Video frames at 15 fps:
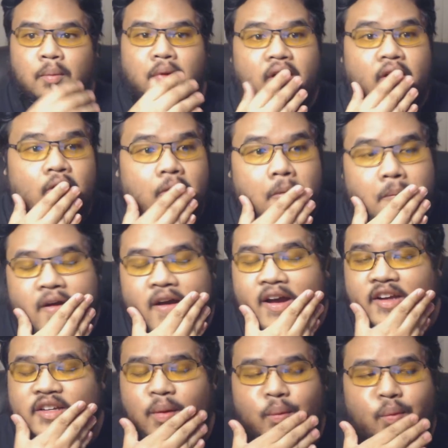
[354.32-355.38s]
But oh my
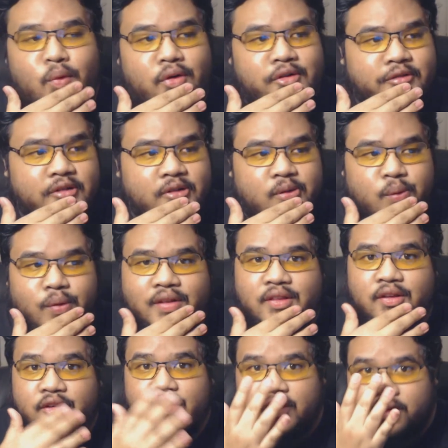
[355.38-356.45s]
gosh, I'm wondering what
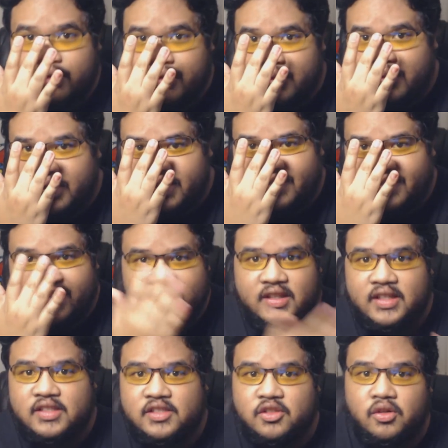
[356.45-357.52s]
they're gonna do. Is
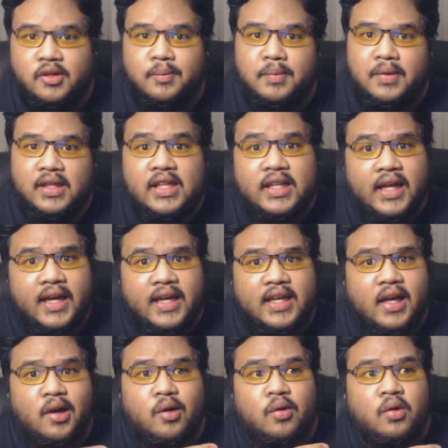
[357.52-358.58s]
this gonna be like
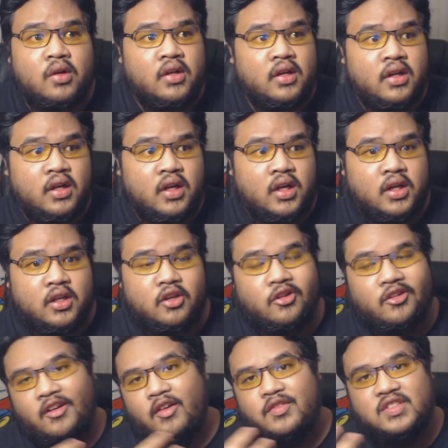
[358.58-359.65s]
how, you
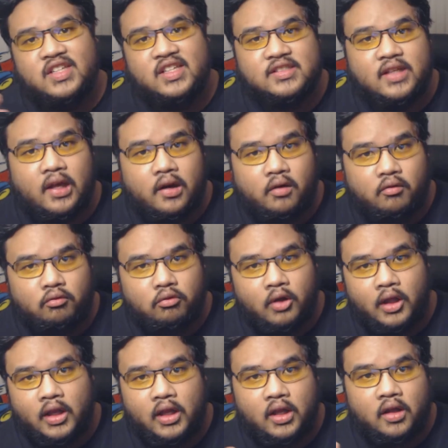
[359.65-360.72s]
know, obviously it's not
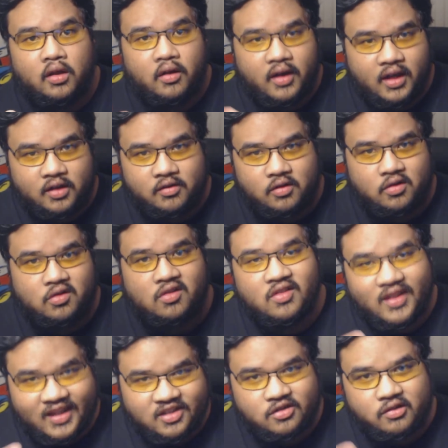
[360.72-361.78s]
really
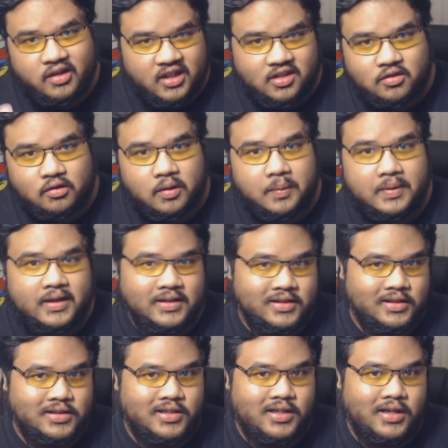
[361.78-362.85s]
history because
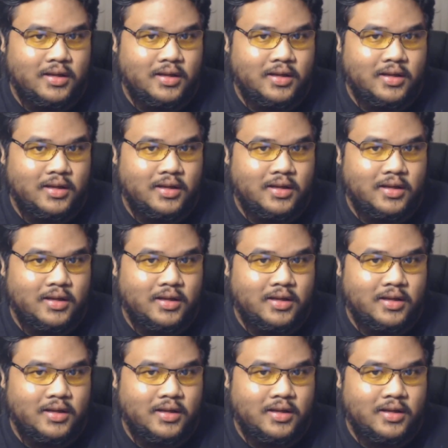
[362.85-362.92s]
it's